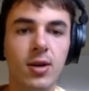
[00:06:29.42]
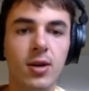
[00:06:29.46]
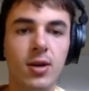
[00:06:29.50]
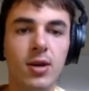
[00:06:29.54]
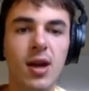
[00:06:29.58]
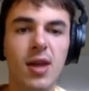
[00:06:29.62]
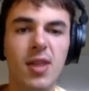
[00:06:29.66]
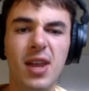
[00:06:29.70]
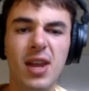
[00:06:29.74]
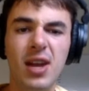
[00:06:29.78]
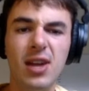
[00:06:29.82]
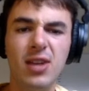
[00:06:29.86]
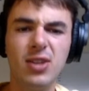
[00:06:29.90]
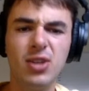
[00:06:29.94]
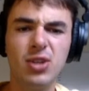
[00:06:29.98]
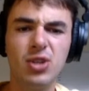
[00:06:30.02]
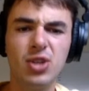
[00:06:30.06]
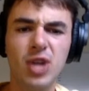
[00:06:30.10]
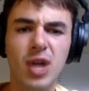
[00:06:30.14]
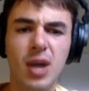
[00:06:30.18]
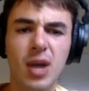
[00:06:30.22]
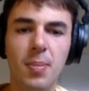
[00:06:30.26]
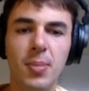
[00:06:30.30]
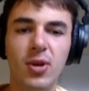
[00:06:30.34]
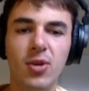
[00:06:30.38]
And then I also
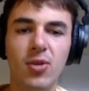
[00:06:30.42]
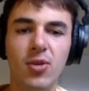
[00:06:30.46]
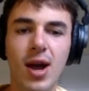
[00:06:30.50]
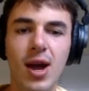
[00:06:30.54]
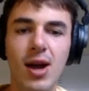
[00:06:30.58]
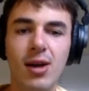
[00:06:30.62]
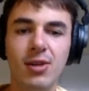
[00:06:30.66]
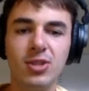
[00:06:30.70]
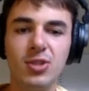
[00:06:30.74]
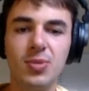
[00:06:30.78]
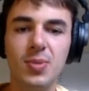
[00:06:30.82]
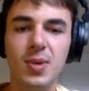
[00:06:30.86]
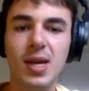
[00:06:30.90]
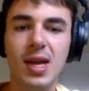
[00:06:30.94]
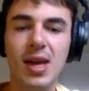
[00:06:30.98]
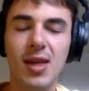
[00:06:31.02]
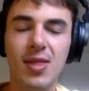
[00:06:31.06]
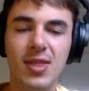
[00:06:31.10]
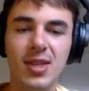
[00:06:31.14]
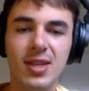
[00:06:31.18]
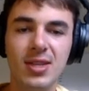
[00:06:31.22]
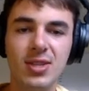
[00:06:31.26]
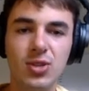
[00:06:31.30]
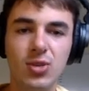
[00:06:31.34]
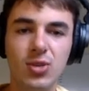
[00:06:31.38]
chop it around so we get
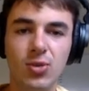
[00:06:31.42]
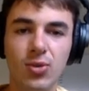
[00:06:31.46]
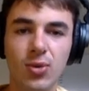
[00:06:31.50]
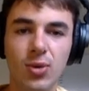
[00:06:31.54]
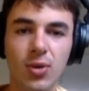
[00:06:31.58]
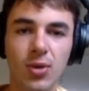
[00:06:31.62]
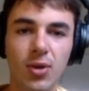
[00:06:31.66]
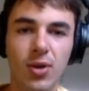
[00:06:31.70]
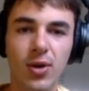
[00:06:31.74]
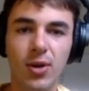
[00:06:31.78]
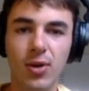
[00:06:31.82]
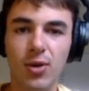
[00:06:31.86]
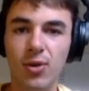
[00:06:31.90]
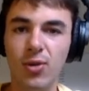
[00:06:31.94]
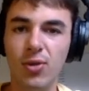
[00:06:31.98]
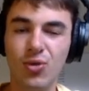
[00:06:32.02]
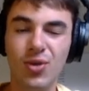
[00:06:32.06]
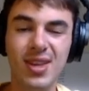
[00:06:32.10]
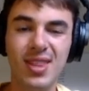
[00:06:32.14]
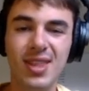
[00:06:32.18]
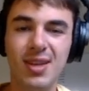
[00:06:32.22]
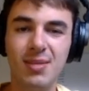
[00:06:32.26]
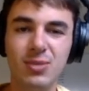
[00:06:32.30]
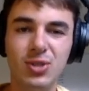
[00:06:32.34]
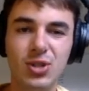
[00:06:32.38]
this cool little
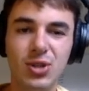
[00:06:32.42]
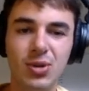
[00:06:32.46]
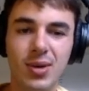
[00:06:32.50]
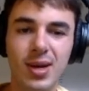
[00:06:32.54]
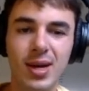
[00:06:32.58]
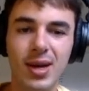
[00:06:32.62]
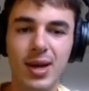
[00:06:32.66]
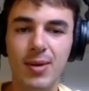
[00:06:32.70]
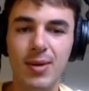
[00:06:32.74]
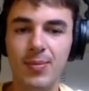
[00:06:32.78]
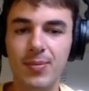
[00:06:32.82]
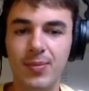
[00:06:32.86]
rhythm to it.